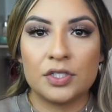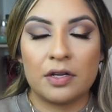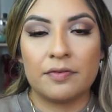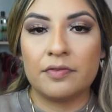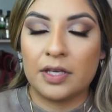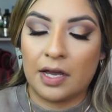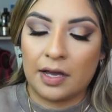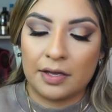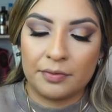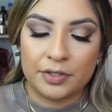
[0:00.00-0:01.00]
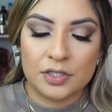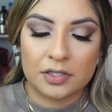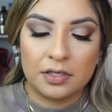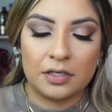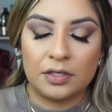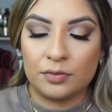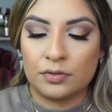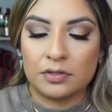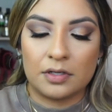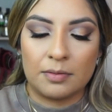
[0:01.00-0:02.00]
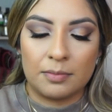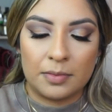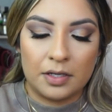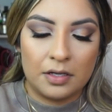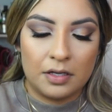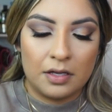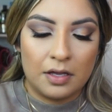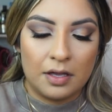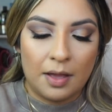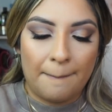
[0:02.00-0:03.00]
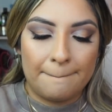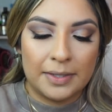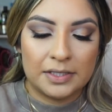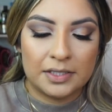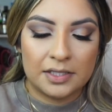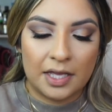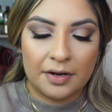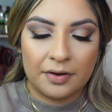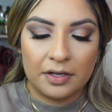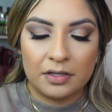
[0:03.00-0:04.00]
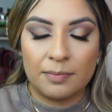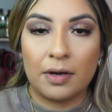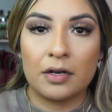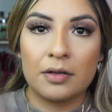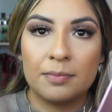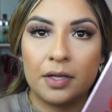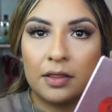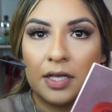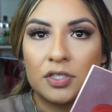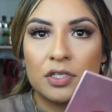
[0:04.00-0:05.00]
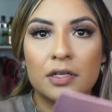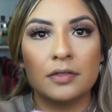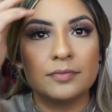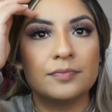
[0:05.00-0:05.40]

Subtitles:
off the eye, we're just gonna use some mascara in the bottom lash line.